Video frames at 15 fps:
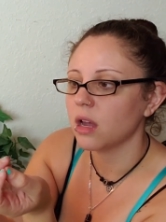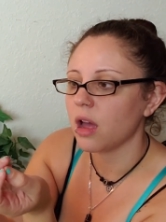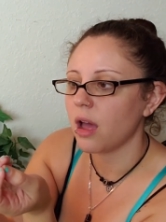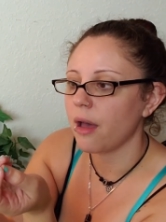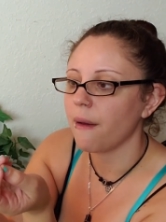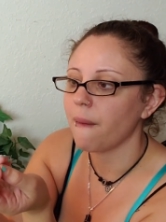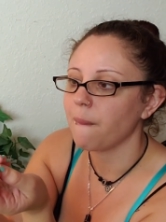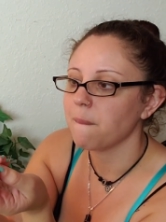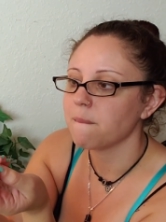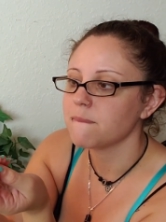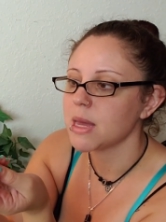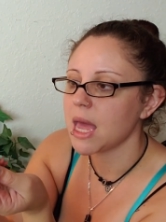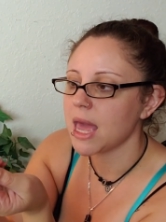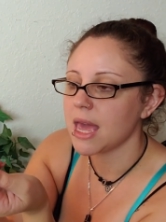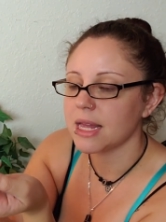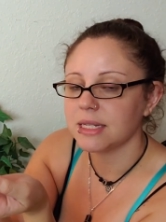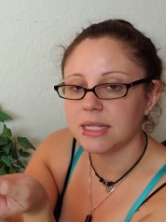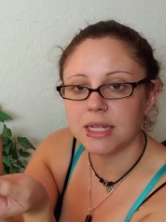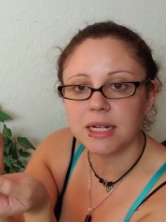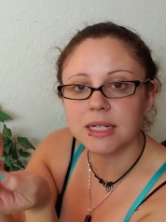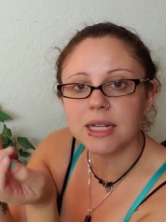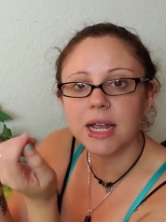um, hand
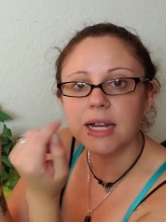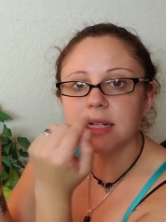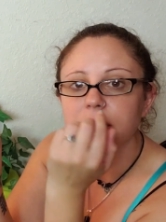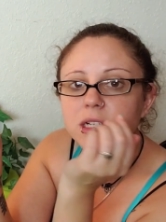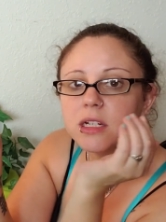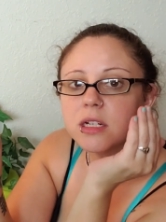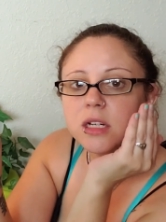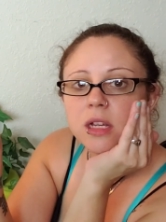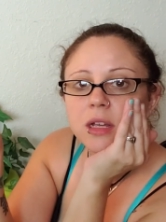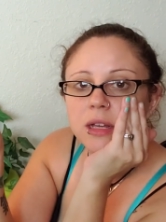sanitizer